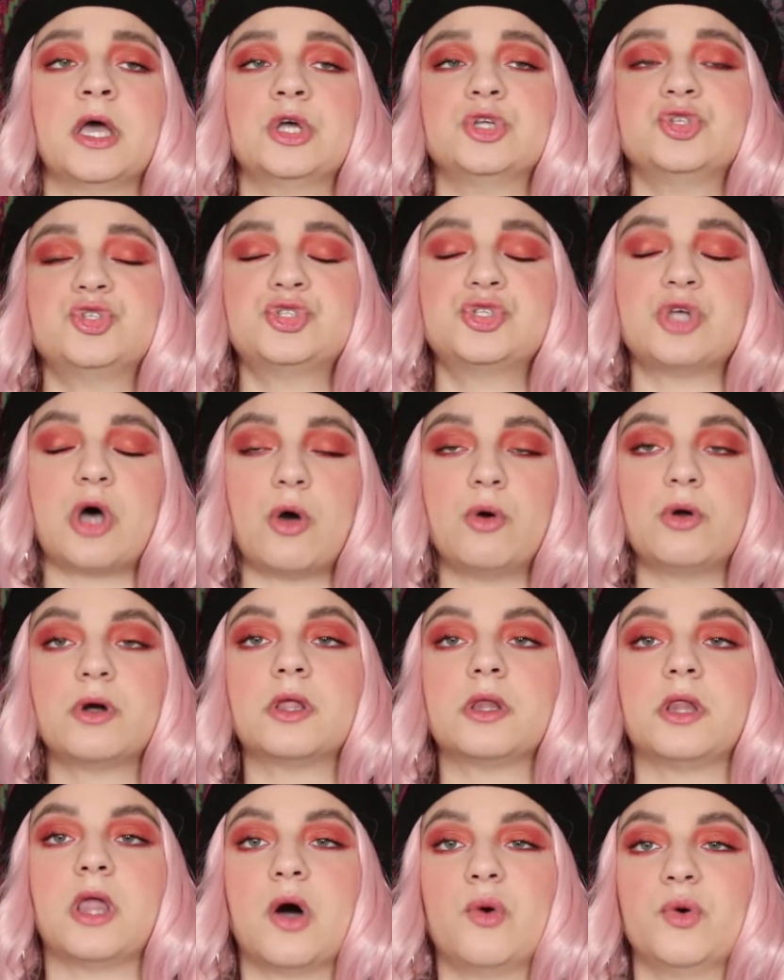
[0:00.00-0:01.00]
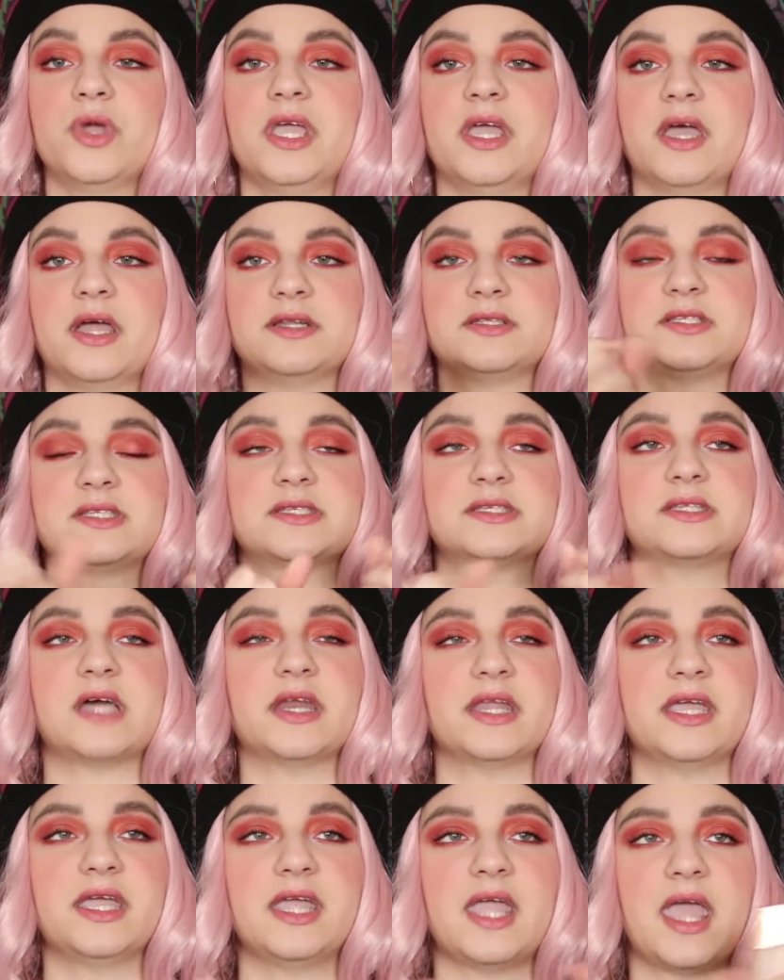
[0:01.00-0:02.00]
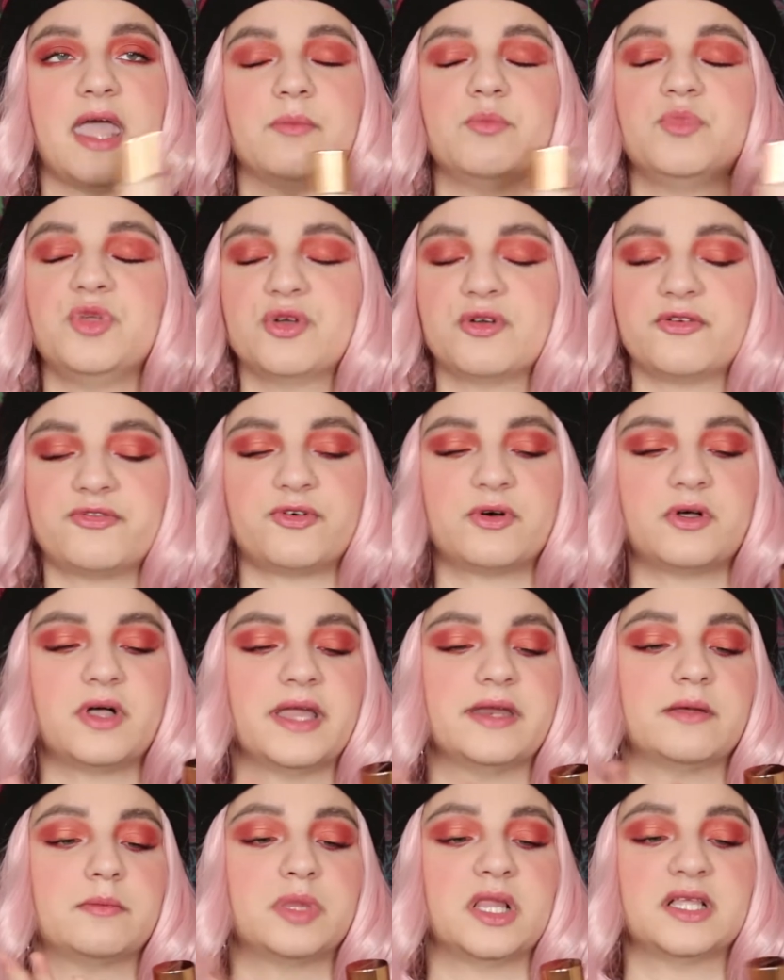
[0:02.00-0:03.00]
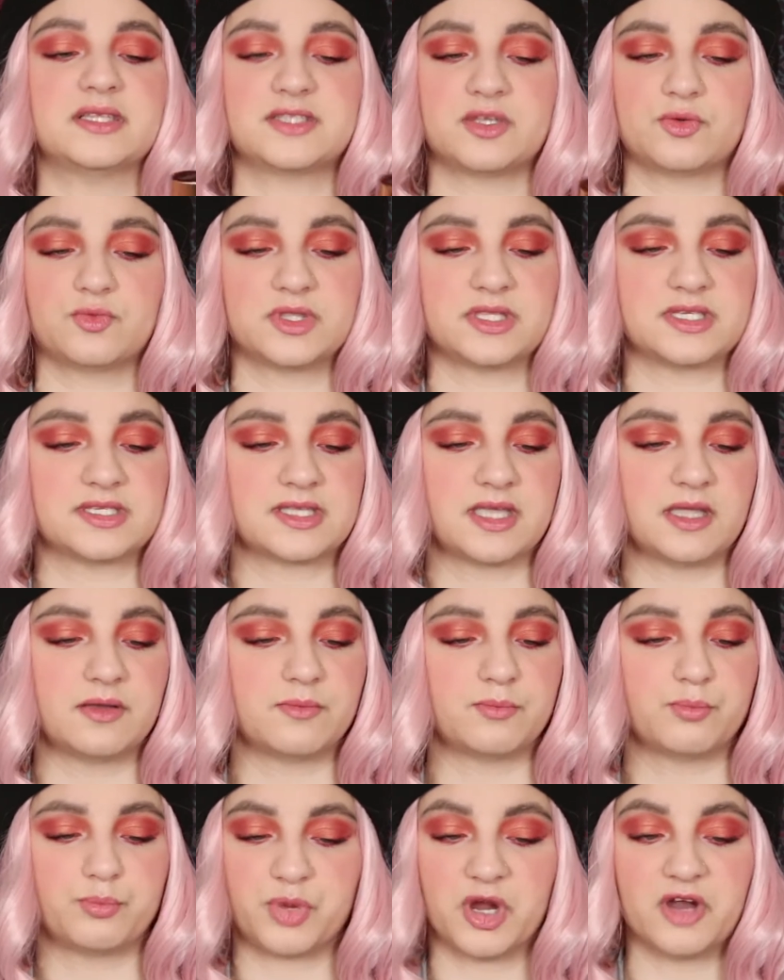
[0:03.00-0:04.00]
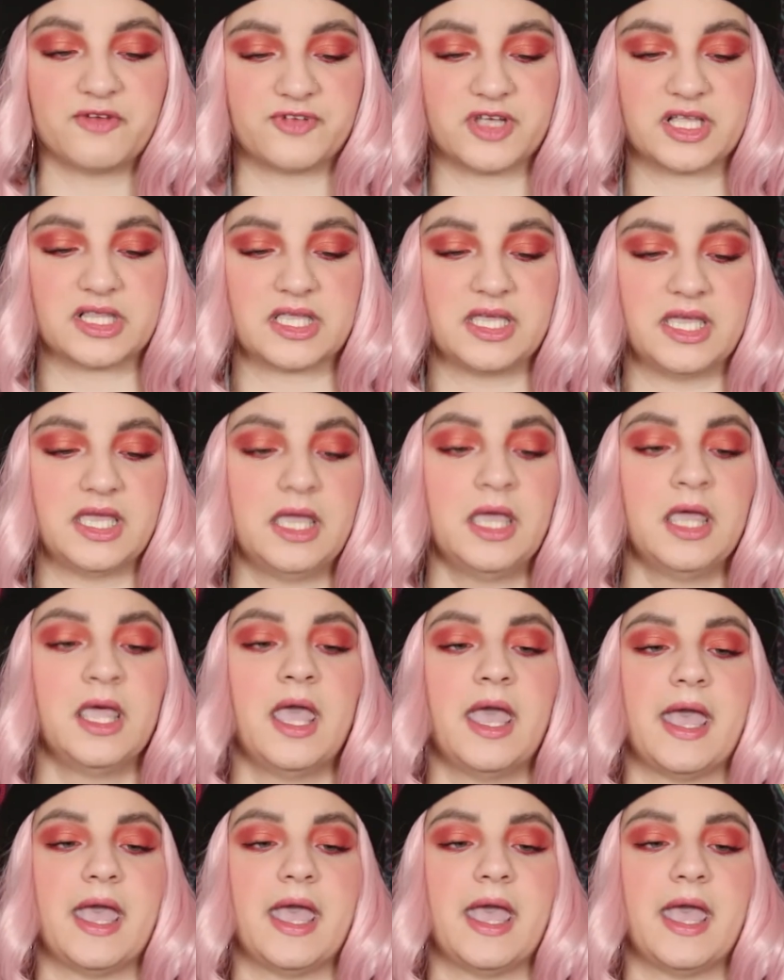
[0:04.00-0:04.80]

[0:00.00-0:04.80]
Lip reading: so glowy and stunning and beautiful, and it blends in with the skin perfectly,